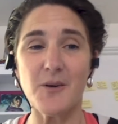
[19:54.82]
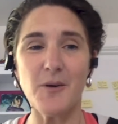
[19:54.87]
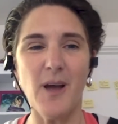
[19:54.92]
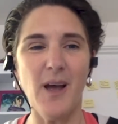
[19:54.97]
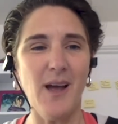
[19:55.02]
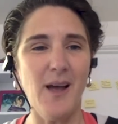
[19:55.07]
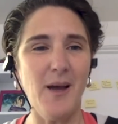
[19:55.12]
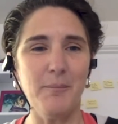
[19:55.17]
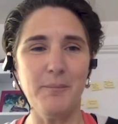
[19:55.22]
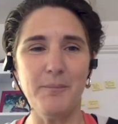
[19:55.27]

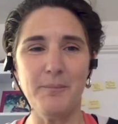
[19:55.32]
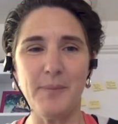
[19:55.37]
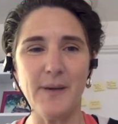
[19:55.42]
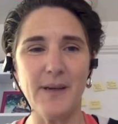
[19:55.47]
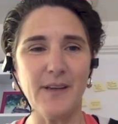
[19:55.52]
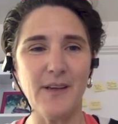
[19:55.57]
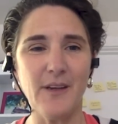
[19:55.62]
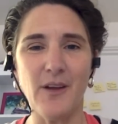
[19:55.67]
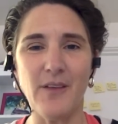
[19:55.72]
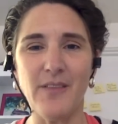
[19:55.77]
so
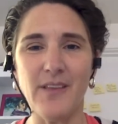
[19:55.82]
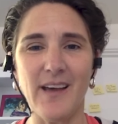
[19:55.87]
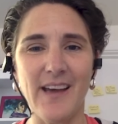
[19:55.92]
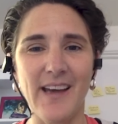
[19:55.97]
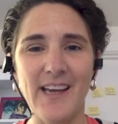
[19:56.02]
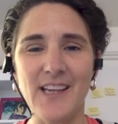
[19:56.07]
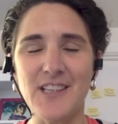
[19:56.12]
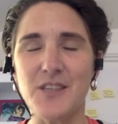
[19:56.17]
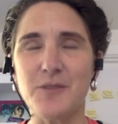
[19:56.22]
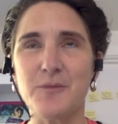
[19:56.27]
but you know
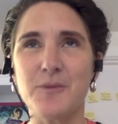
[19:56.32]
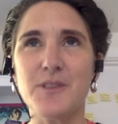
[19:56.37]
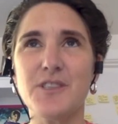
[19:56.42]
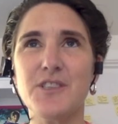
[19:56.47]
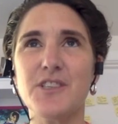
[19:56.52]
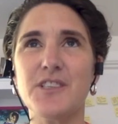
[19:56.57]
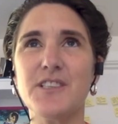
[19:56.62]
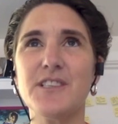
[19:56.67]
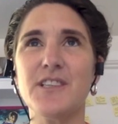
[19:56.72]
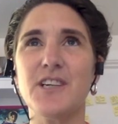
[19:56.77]
that age it
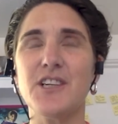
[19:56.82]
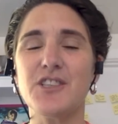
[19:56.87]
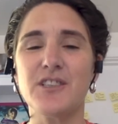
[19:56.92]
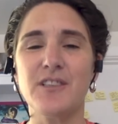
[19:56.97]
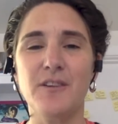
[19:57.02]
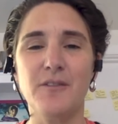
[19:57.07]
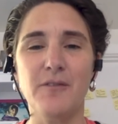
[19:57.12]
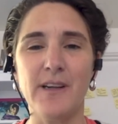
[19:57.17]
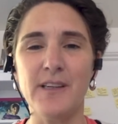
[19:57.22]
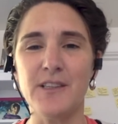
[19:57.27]
was just such
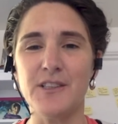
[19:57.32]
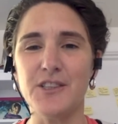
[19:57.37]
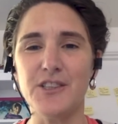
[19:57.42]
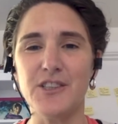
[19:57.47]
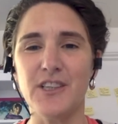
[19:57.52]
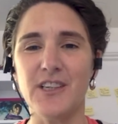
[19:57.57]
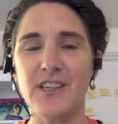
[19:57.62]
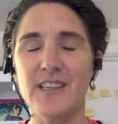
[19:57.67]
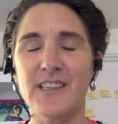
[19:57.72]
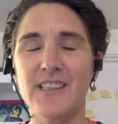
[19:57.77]
an
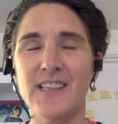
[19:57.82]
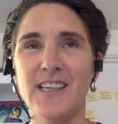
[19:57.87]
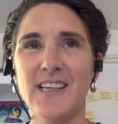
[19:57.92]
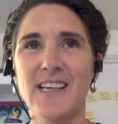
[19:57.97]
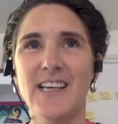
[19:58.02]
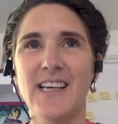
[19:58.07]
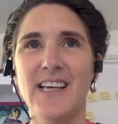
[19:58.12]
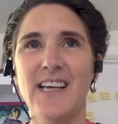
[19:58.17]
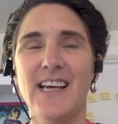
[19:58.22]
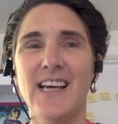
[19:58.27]
adventure
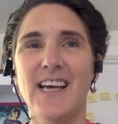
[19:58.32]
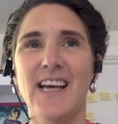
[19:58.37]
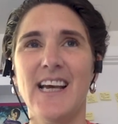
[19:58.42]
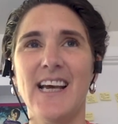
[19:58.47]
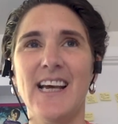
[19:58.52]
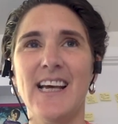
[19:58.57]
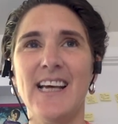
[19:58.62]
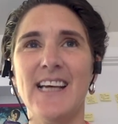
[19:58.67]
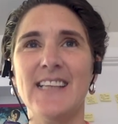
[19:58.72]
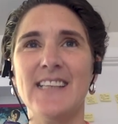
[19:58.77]

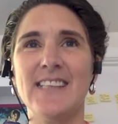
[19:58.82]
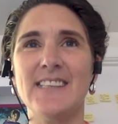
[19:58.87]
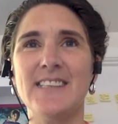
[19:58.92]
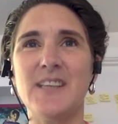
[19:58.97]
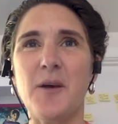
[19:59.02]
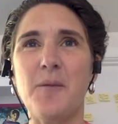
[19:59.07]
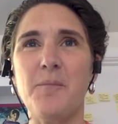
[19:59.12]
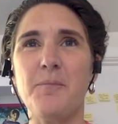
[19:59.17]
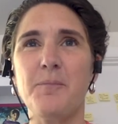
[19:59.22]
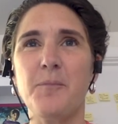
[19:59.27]

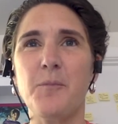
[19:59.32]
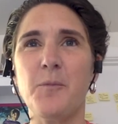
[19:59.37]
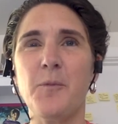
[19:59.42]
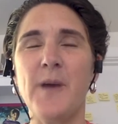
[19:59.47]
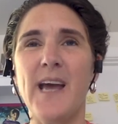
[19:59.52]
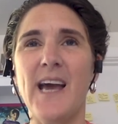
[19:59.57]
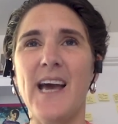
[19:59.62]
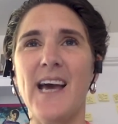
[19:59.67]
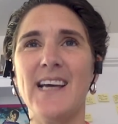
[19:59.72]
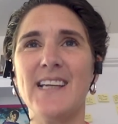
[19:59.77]
and um,
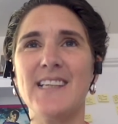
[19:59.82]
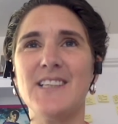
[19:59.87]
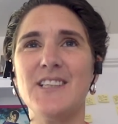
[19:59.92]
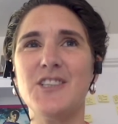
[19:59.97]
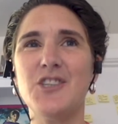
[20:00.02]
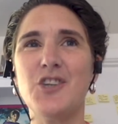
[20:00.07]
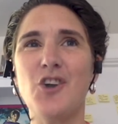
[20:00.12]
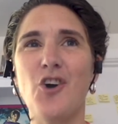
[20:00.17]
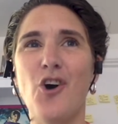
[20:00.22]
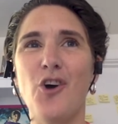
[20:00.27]
we
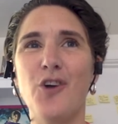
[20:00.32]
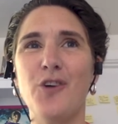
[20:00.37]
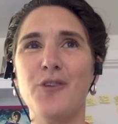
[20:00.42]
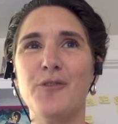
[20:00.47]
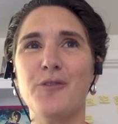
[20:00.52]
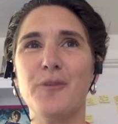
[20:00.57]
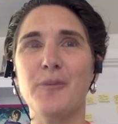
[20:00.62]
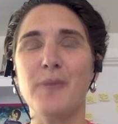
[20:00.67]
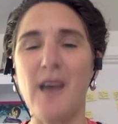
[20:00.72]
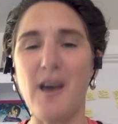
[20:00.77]
had
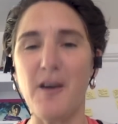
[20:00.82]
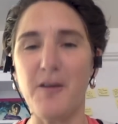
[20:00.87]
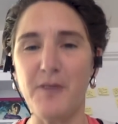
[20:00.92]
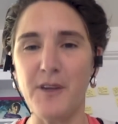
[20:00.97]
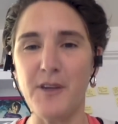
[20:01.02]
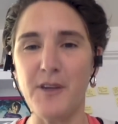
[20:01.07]
John from